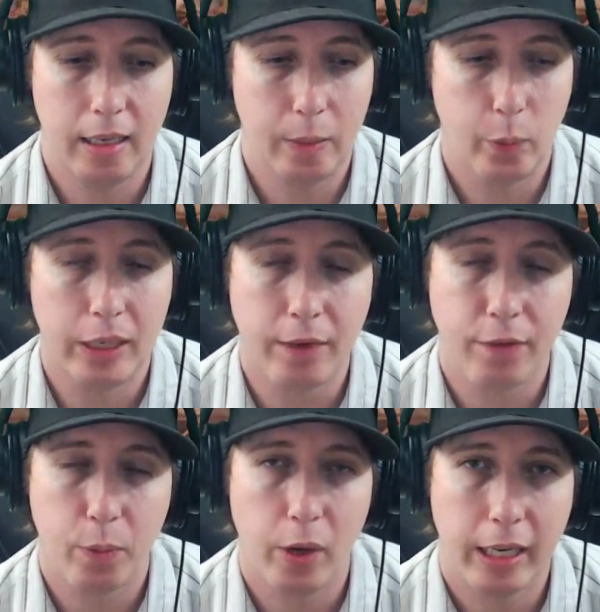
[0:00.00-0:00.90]
we
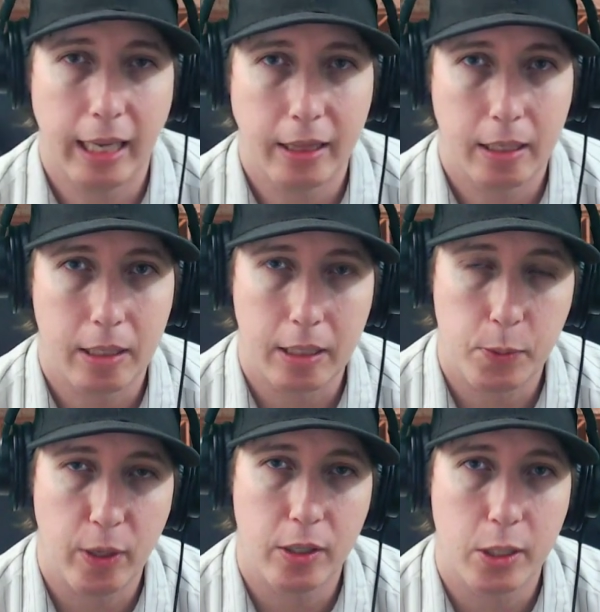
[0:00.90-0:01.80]
definitely want to get the
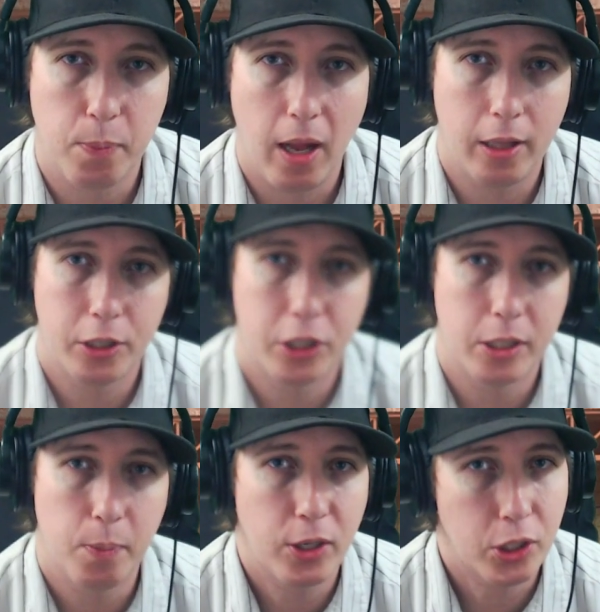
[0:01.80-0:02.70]
experiences polished
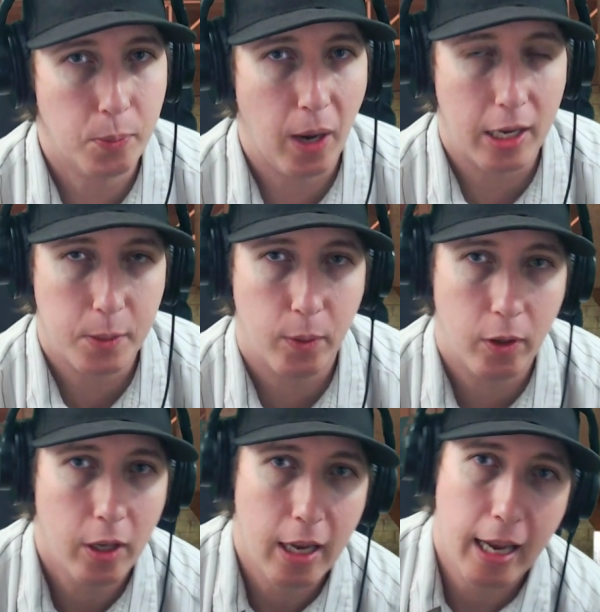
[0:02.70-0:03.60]
as much as possible,